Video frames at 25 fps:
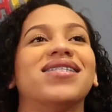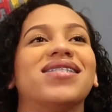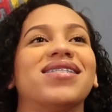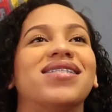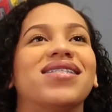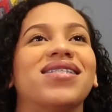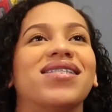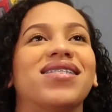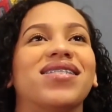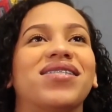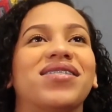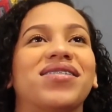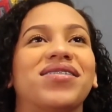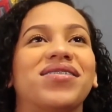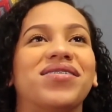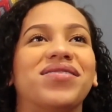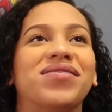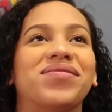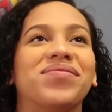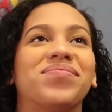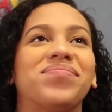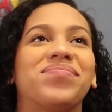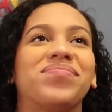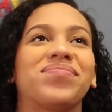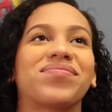
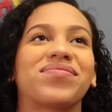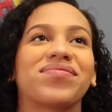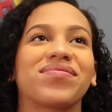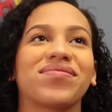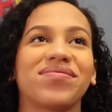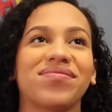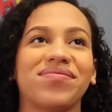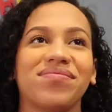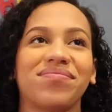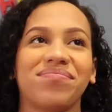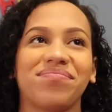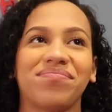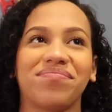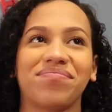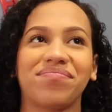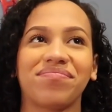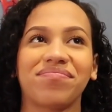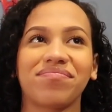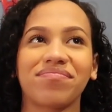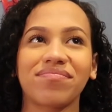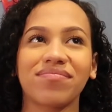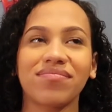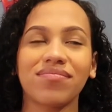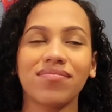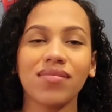So
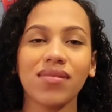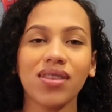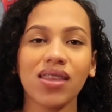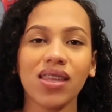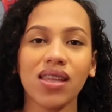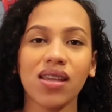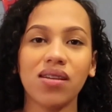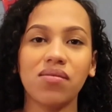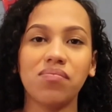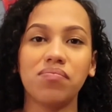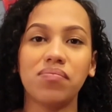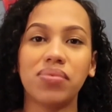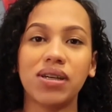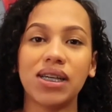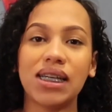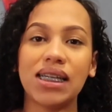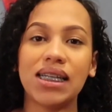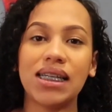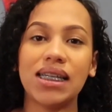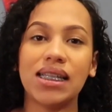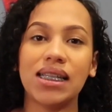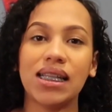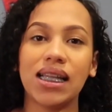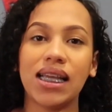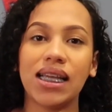
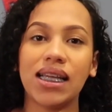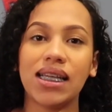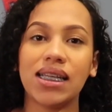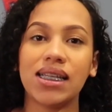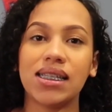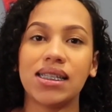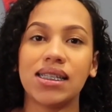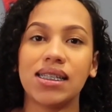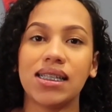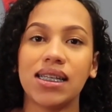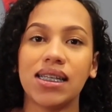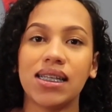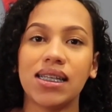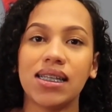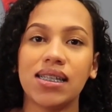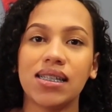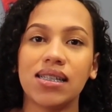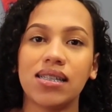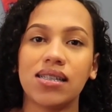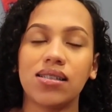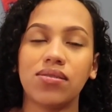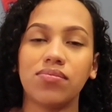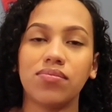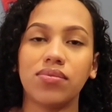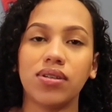but like sick
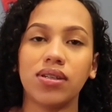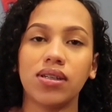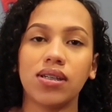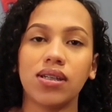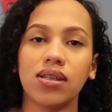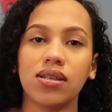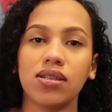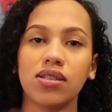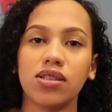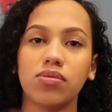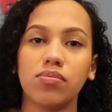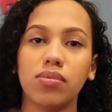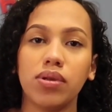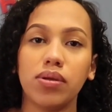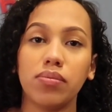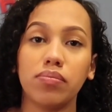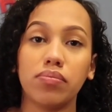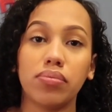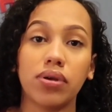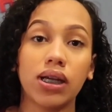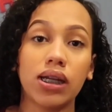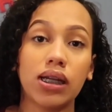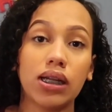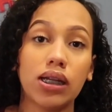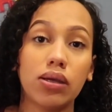in Samoan could also mean
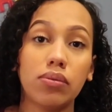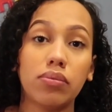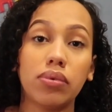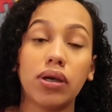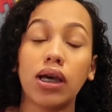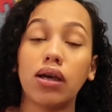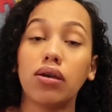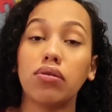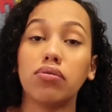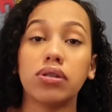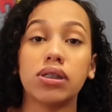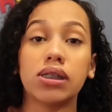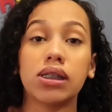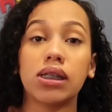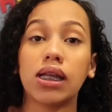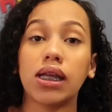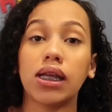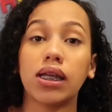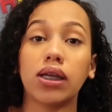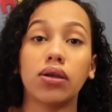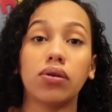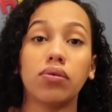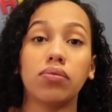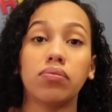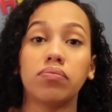pregnant, but I wasn't
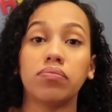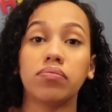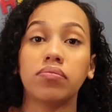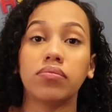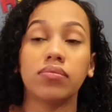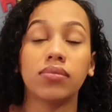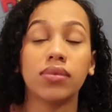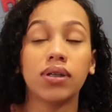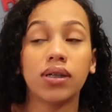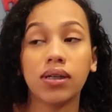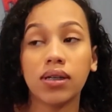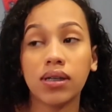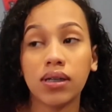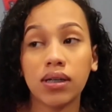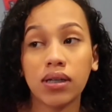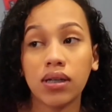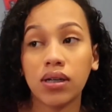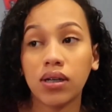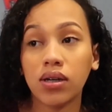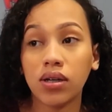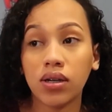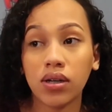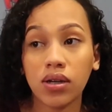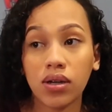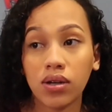like
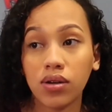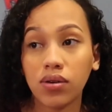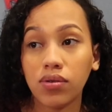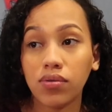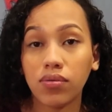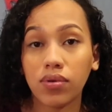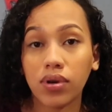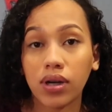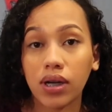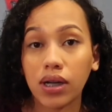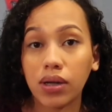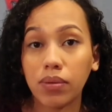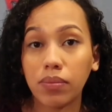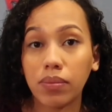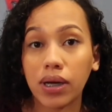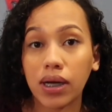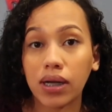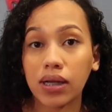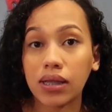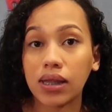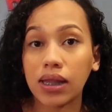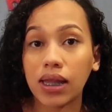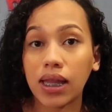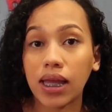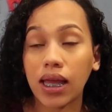worried
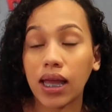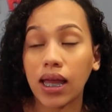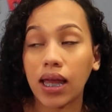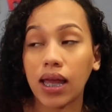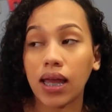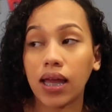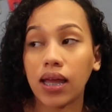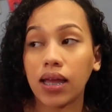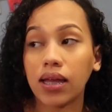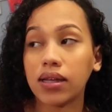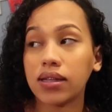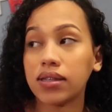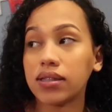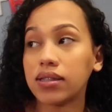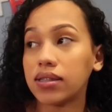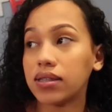about that.